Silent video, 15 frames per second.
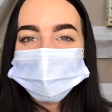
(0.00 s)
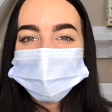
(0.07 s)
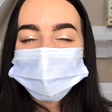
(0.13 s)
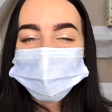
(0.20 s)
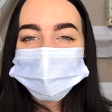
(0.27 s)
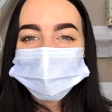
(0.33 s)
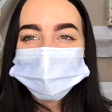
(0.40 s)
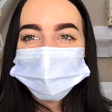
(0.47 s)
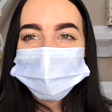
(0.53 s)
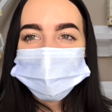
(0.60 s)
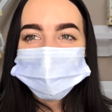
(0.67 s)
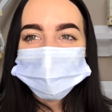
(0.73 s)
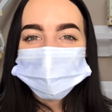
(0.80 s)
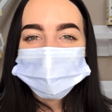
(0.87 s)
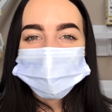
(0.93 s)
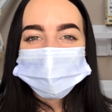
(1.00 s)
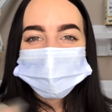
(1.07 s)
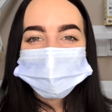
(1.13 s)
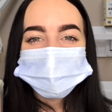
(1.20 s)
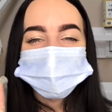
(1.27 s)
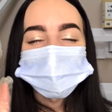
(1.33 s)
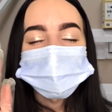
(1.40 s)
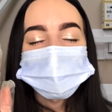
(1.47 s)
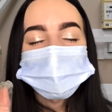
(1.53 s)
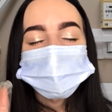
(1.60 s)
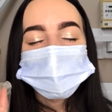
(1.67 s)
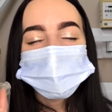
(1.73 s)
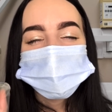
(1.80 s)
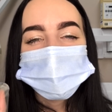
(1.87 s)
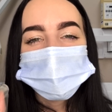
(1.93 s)
Alright, friend.
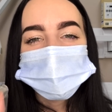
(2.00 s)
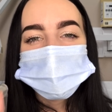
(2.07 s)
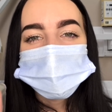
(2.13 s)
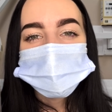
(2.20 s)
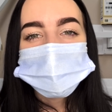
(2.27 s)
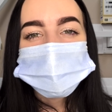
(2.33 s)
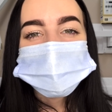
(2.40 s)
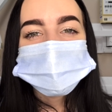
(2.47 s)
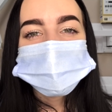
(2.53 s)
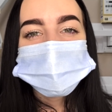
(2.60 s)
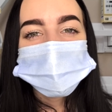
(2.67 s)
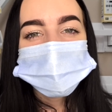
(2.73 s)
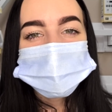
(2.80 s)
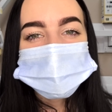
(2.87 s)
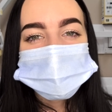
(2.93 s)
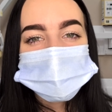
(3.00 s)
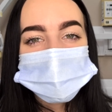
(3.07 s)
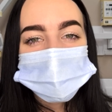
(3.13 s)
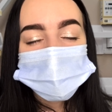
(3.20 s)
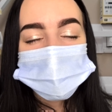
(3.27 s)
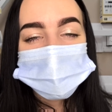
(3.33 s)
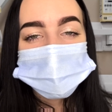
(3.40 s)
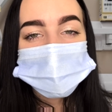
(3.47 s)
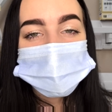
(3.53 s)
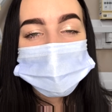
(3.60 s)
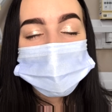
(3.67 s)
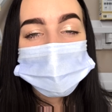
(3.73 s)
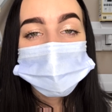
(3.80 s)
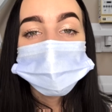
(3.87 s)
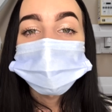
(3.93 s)
You have an amazing rest of your day,
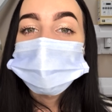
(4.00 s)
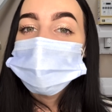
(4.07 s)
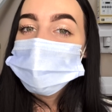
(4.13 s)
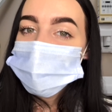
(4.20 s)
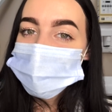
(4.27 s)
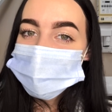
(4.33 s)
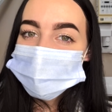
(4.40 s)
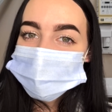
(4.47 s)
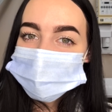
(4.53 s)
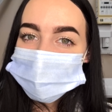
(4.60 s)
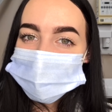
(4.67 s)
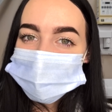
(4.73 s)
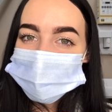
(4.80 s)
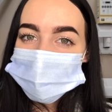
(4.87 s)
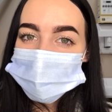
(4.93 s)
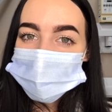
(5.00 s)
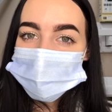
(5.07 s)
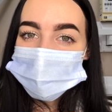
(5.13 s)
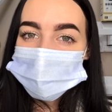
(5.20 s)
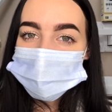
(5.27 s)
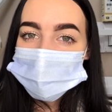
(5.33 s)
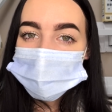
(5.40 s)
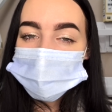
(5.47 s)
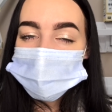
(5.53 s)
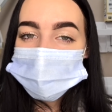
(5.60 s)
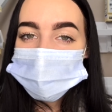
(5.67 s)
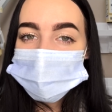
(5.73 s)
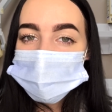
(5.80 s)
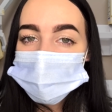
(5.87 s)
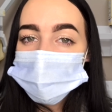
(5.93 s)
and thank you for coming
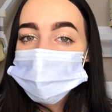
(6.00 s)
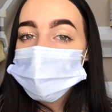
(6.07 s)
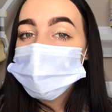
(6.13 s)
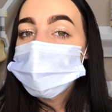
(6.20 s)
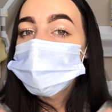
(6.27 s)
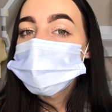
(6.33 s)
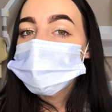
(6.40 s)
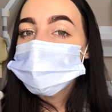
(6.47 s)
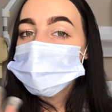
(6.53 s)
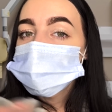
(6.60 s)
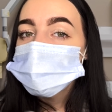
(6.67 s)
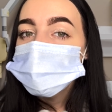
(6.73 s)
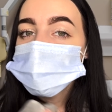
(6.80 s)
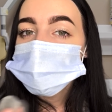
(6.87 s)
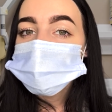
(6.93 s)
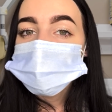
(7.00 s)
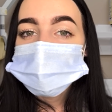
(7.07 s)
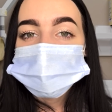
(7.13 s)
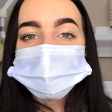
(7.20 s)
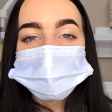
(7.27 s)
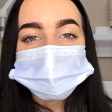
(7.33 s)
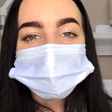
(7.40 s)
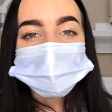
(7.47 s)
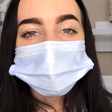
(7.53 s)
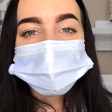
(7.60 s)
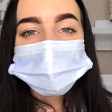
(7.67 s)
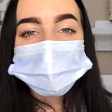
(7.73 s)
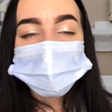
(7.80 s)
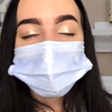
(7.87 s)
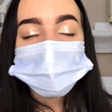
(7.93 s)
in for all of your dental
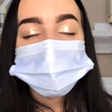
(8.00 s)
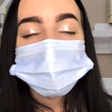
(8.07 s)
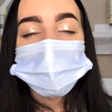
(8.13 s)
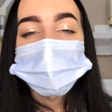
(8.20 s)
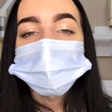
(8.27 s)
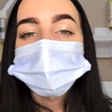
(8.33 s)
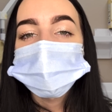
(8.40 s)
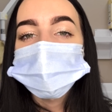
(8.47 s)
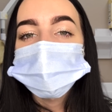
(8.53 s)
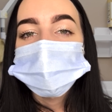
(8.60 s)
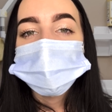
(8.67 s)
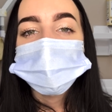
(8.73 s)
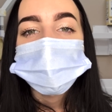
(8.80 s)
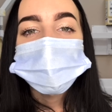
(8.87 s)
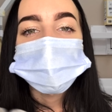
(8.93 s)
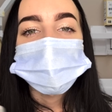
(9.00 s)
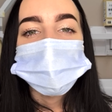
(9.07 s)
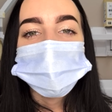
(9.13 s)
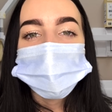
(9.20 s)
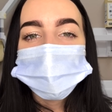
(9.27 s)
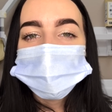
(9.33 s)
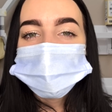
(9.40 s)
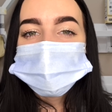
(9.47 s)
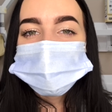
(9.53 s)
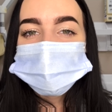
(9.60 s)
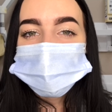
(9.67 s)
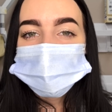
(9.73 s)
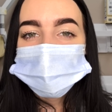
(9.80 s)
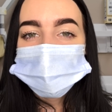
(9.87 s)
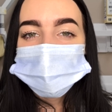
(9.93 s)
needs. You know we are always here
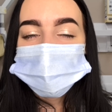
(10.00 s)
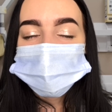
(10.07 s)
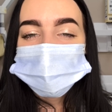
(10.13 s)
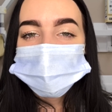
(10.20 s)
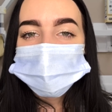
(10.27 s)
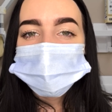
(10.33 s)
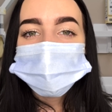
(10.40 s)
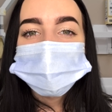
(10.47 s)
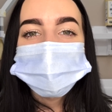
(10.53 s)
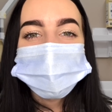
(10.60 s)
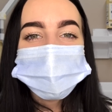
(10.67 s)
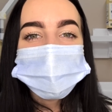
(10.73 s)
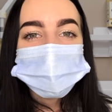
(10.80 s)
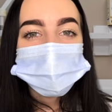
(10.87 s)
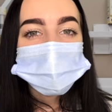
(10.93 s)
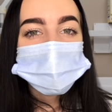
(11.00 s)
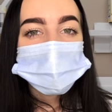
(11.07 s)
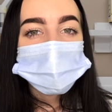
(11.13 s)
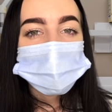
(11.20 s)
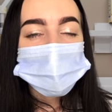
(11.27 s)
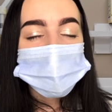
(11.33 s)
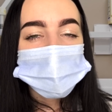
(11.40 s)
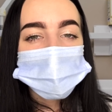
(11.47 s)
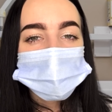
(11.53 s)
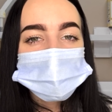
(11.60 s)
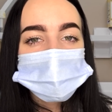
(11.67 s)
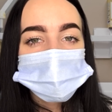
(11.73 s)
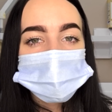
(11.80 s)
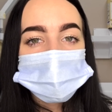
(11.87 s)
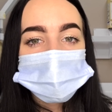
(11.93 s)
for you. We will always
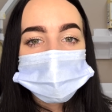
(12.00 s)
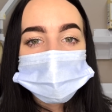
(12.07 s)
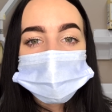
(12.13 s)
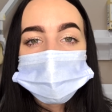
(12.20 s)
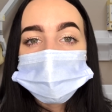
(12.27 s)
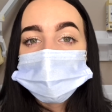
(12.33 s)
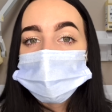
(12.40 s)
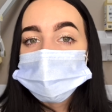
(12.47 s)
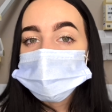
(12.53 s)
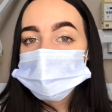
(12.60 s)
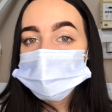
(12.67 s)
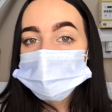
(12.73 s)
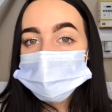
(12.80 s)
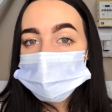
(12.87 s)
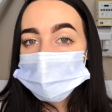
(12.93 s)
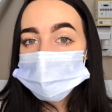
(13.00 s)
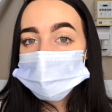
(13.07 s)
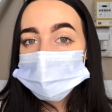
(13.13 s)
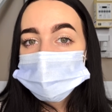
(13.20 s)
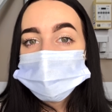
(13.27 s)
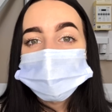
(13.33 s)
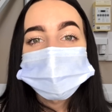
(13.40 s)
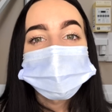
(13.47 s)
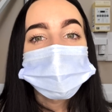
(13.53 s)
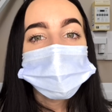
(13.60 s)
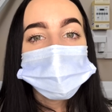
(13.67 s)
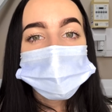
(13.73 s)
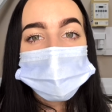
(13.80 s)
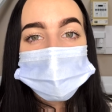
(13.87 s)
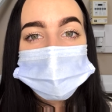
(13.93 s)
make sure that you leave
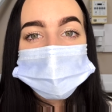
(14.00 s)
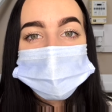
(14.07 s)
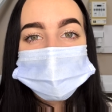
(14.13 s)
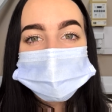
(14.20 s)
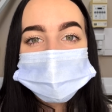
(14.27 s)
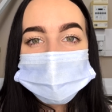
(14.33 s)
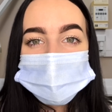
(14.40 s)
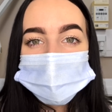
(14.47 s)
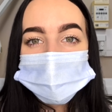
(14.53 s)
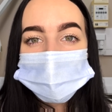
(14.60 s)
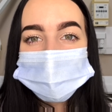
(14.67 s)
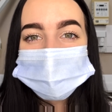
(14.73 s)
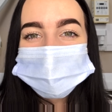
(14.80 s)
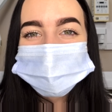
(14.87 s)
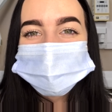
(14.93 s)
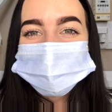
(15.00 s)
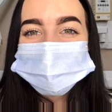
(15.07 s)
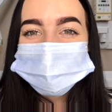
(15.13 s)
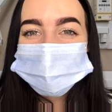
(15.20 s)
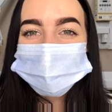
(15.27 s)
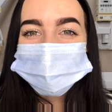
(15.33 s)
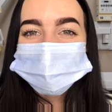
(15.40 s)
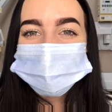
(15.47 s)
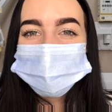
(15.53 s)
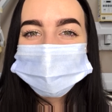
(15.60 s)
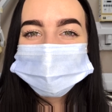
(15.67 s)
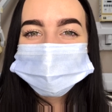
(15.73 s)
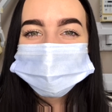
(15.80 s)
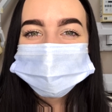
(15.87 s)
better than you came in, okay?